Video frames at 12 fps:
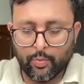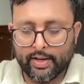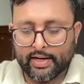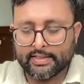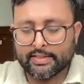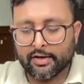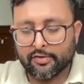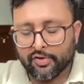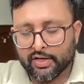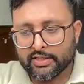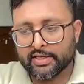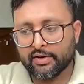Whereas
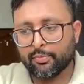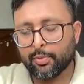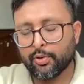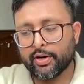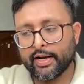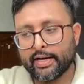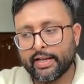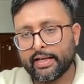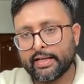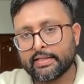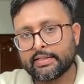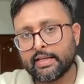reverse repo rate
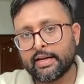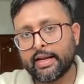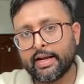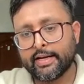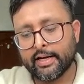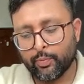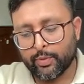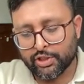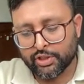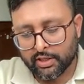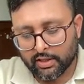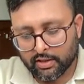is the rate at
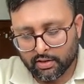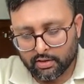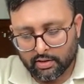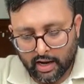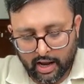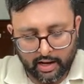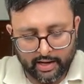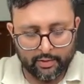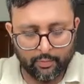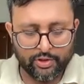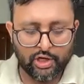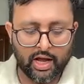which the
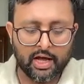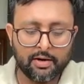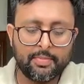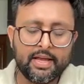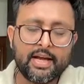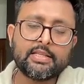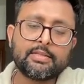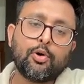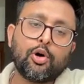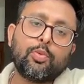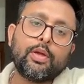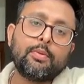at which R B I is
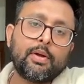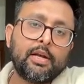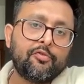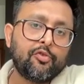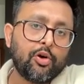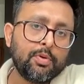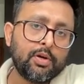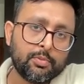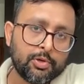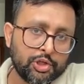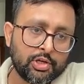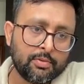borrowing money from
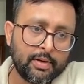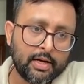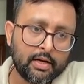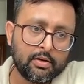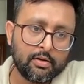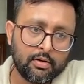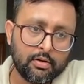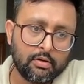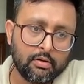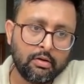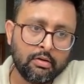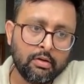commercial
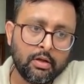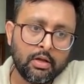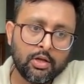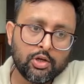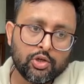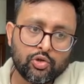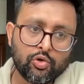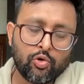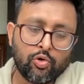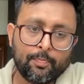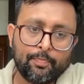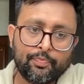bank.
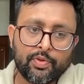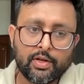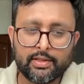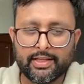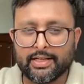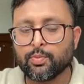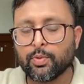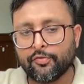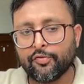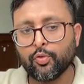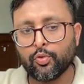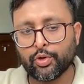So these
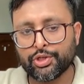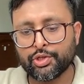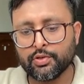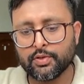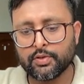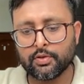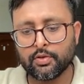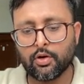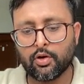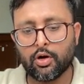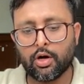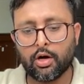were few questions
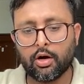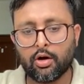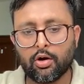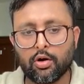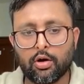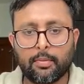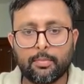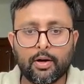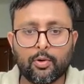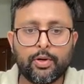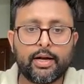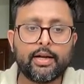uh,
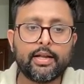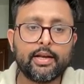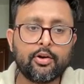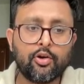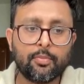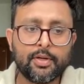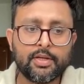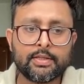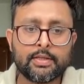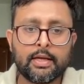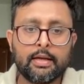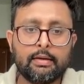about Indian
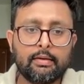economics.